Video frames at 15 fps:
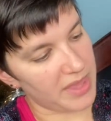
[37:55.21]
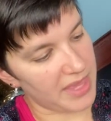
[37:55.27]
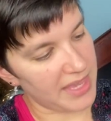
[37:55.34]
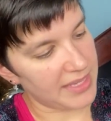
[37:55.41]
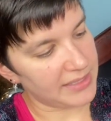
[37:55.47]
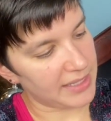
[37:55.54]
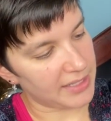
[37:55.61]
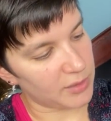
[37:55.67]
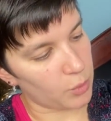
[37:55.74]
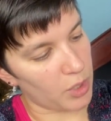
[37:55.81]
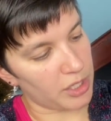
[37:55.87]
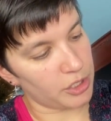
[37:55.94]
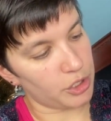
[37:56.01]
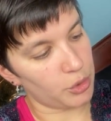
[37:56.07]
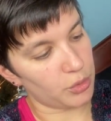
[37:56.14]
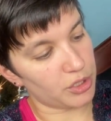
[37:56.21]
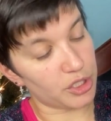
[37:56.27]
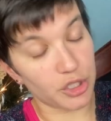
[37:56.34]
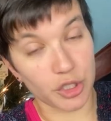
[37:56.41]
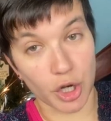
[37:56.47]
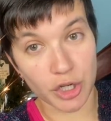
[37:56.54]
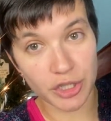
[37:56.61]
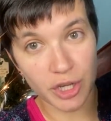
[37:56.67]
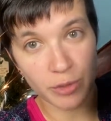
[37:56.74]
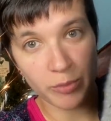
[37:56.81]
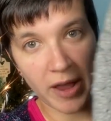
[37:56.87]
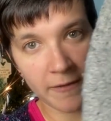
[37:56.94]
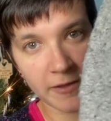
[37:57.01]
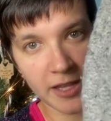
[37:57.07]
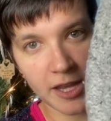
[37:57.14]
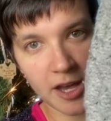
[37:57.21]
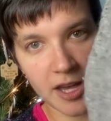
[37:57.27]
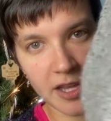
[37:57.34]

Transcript: be the easiest one to start unraveling